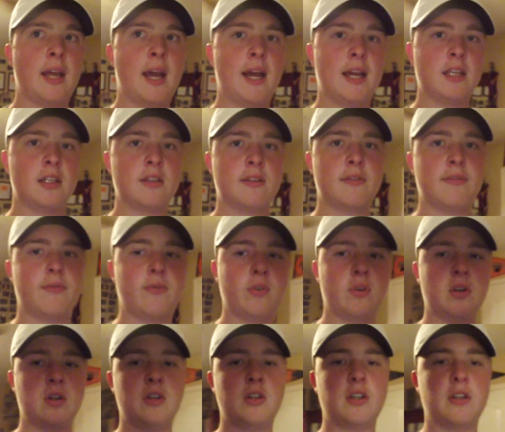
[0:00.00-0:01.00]
test
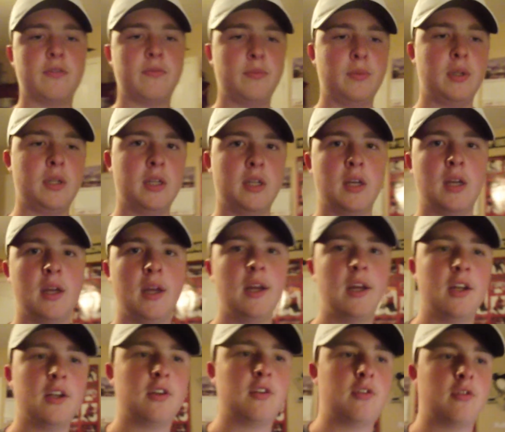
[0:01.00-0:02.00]
footage of me
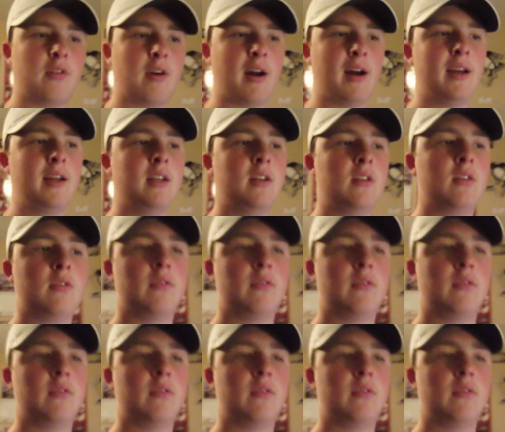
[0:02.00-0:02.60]
trying